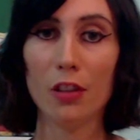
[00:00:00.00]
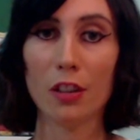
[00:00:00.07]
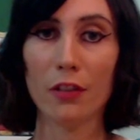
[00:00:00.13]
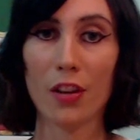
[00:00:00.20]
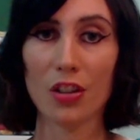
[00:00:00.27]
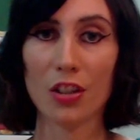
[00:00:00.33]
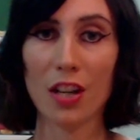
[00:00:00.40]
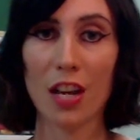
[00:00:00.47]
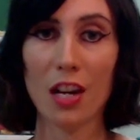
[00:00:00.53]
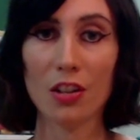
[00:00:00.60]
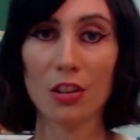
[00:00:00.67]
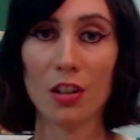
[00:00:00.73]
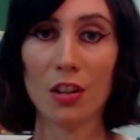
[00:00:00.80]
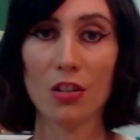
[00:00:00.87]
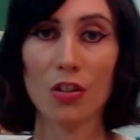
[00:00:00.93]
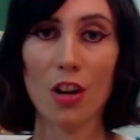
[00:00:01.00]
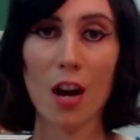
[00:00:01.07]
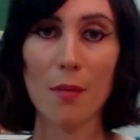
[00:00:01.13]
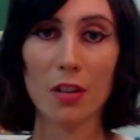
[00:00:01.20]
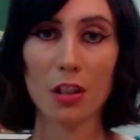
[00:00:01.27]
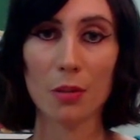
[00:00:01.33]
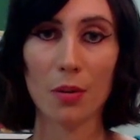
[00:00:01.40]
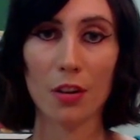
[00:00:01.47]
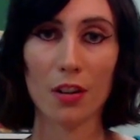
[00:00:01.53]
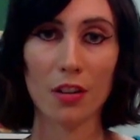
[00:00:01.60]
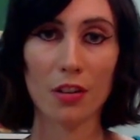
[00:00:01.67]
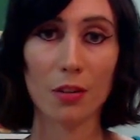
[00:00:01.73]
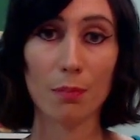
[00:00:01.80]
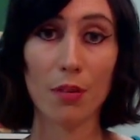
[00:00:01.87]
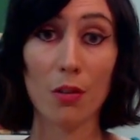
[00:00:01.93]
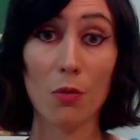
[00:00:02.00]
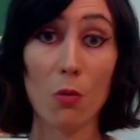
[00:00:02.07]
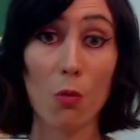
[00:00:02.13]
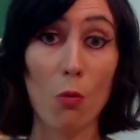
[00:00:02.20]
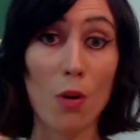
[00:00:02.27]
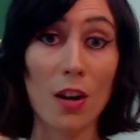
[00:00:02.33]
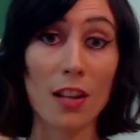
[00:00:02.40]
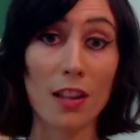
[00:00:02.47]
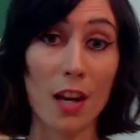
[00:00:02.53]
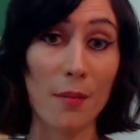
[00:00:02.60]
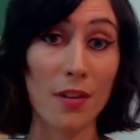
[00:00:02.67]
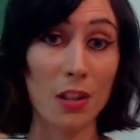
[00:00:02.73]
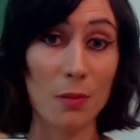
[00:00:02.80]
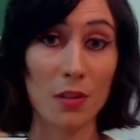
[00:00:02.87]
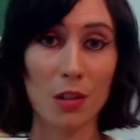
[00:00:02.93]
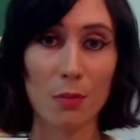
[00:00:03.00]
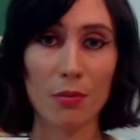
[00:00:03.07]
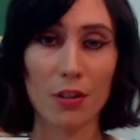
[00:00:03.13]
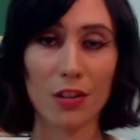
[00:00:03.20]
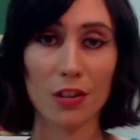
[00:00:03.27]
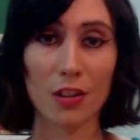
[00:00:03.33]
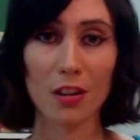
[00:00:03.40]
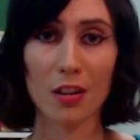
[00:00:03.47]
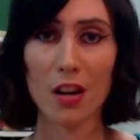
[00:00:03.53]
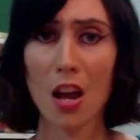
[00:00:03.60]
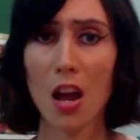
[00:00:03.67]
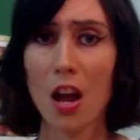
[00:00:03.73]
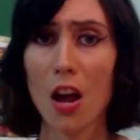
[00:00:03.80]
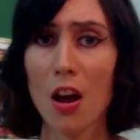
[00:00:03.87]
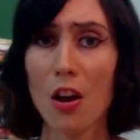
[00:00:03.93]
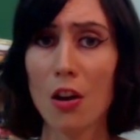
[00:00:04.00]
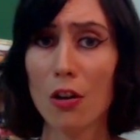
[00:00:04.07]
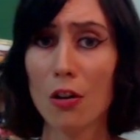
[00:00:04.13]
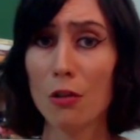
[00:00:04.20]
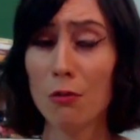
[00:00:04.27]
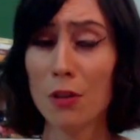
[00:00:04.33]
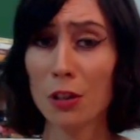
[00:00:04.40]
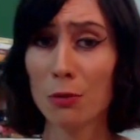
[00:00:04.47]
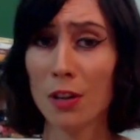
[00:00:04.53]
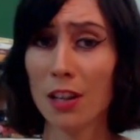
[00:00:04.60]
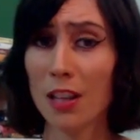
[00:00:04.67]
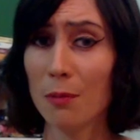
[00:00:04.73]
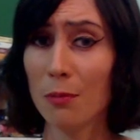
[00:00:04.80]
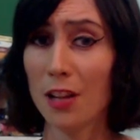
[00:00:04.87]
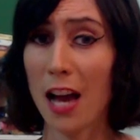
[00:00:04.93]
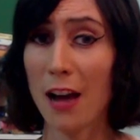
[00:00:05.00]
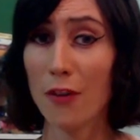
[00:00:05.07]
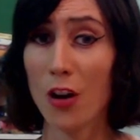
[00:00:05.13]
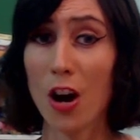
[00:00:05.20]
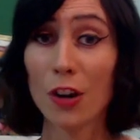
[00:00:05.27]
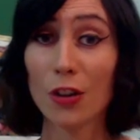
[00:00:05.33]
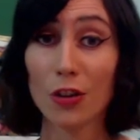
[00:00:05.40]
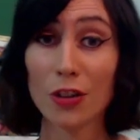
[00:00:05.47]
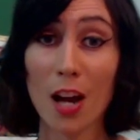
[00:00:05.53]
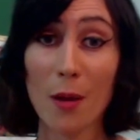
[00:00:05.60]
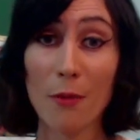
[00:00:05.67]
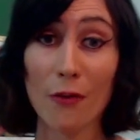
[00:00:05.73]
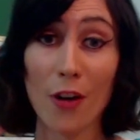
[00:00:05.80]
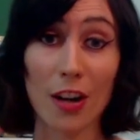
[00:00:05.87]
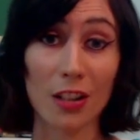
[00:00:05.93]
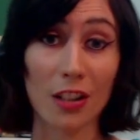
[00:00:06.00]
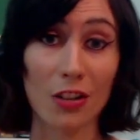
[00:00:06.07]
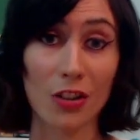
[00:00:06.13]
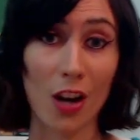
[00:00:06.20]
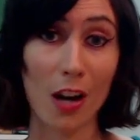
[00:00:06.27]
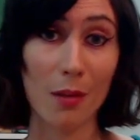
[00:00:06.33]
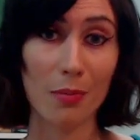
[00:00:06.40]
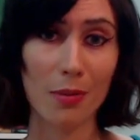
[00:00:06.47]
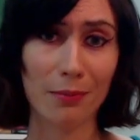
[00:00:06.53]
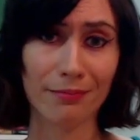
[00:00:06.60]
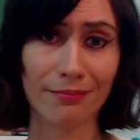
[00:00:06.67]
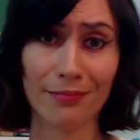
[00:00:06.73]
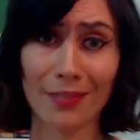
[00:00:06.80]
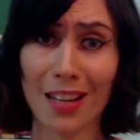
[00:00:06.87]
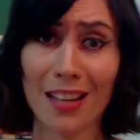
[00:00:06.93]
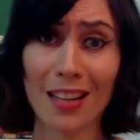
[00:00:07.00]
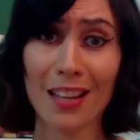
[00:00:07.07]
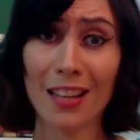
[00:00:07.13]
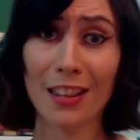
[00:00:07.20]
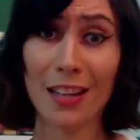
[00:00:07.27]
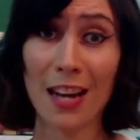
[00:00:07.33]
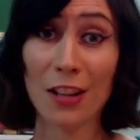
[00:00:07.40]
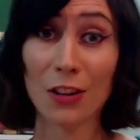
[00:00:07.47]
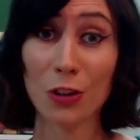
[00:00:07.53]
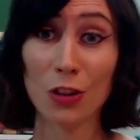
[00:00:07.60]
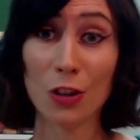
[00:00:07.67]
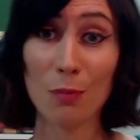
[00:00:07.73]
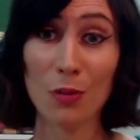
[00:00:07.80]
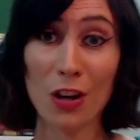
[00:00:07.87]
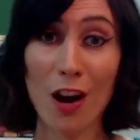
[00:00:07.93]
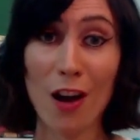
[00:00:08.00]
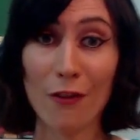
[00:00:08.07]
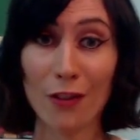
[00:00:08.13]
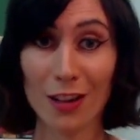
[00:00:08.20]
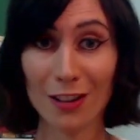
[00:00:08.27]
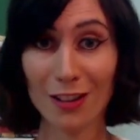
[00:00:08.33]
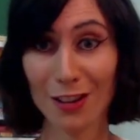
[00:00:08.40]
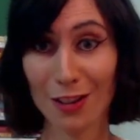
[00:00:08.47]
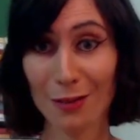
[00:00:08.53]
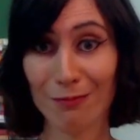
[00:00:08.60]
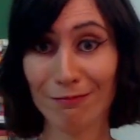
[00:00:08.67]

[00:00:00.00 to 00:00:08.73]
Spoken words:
of education and job experience, but one of them has been to prison. Which one of them will have a harder time finding a job? The answer should be obvious,